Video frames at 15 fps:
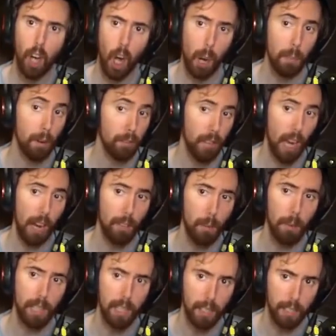Almost
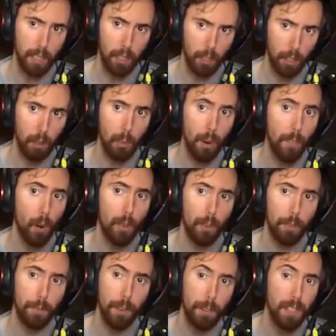everybody in the guild. We have over
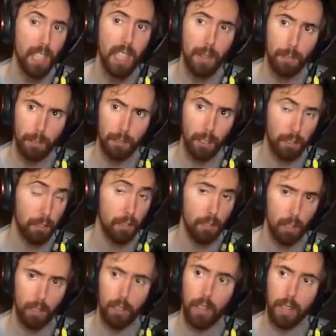50 level 60s
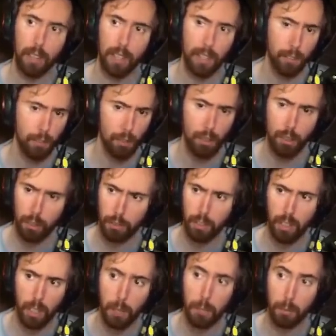online. This is just
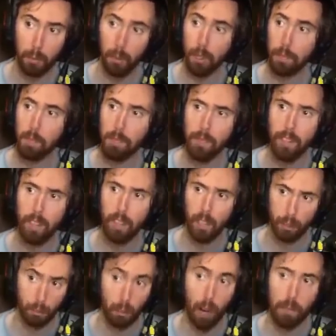an Olympus 1.
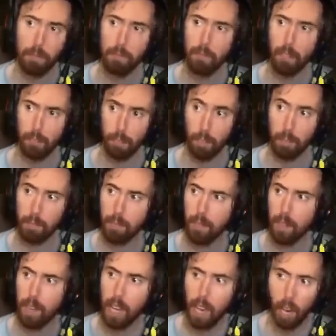Let's ride. Let's go.
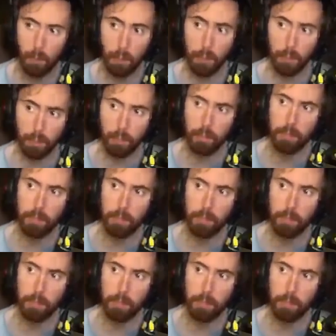Everybody's here.